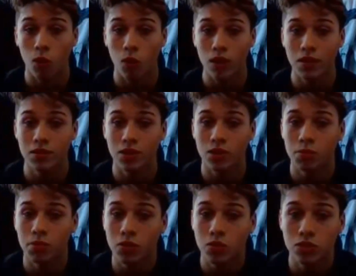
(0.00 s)
or your
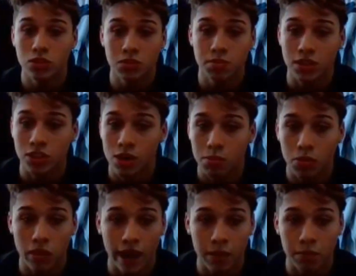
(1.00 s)
book will just be
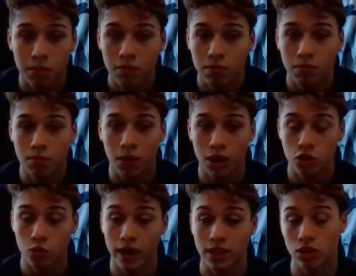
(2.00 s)
jumbled like
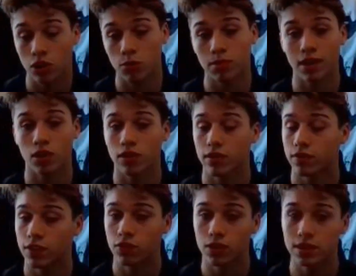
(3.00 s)
Mark Twain's
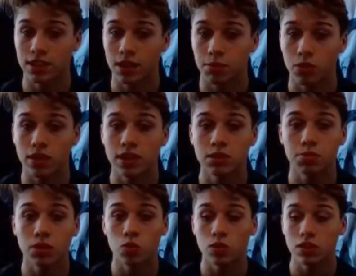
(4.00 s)
autobiography, for example. His
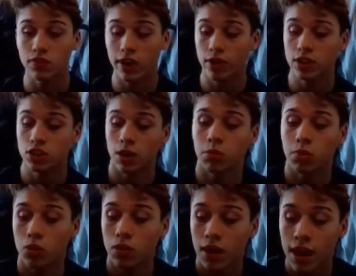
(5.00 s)
book was very
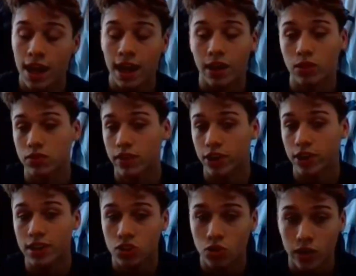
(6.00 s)
jumbled, it was very
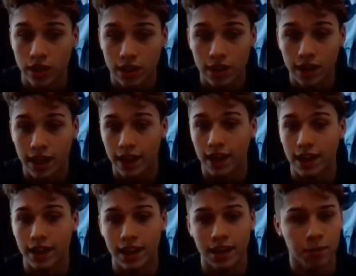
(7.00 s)
disjointed, and
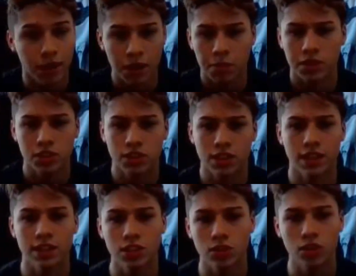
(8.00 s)
it didn't make much
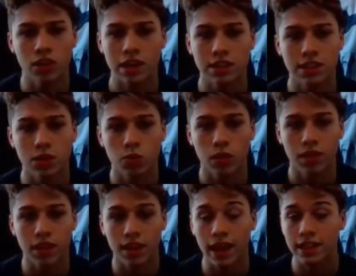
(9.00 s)
sense. You couldn't see
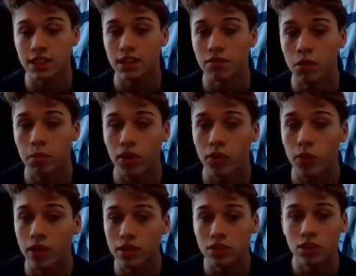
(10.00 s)
what the lesson of the book
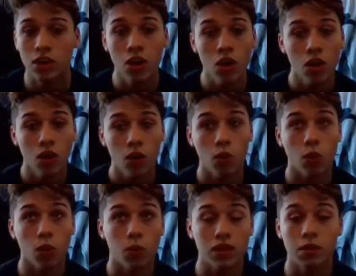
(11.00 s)
was,
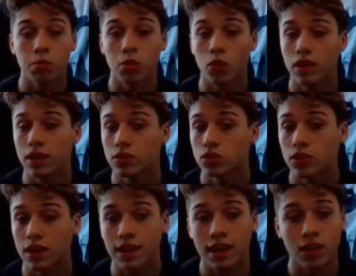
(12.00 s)
or what the point he was
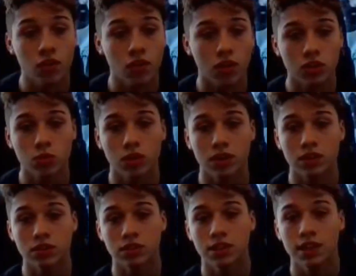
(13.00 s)
trying to get across
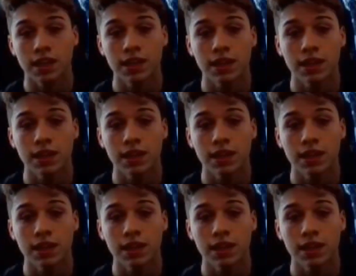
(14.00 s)
was.